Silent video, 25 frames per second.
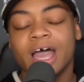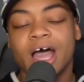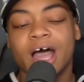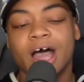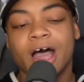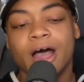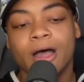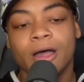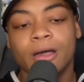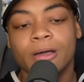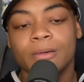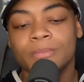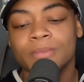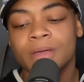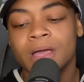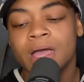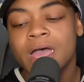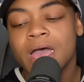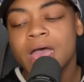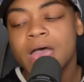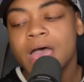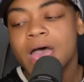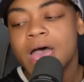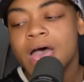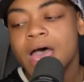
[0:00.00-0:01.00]
Um
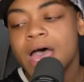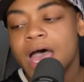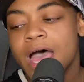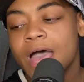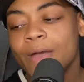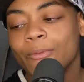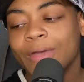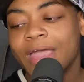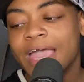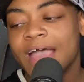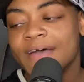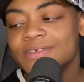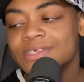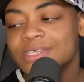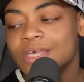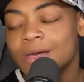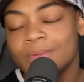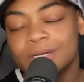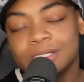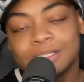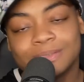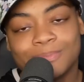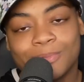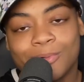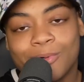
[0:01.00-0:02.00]
we have so
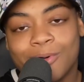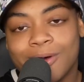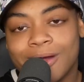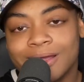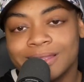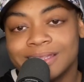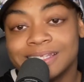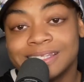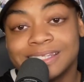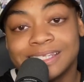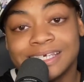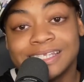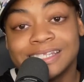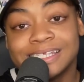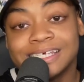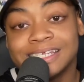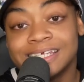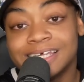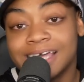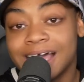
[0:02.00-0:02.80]
much more this season.